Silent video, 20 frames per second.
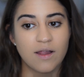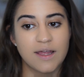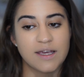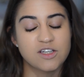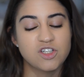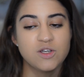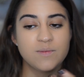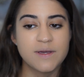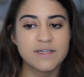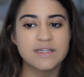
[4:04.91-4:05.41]

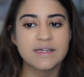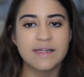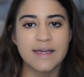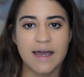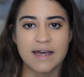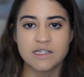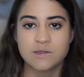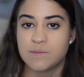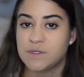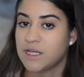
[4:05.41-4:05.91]
Like she basically
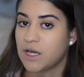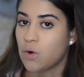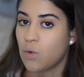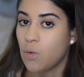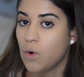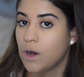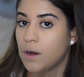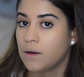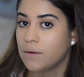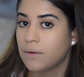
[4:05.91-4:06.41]
asked me like,
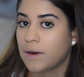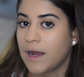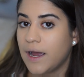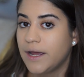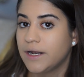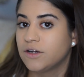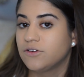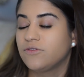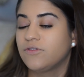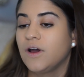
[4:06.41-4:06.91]
what
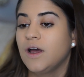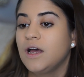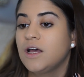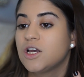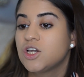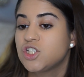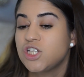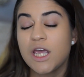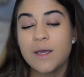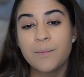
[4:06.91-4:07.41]
kind of
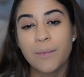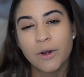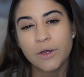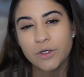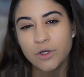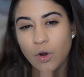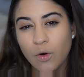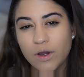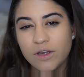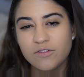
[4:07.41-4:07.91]
shape are
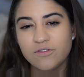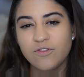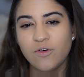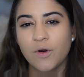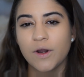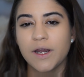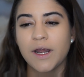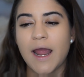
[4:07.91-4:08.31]
you going for?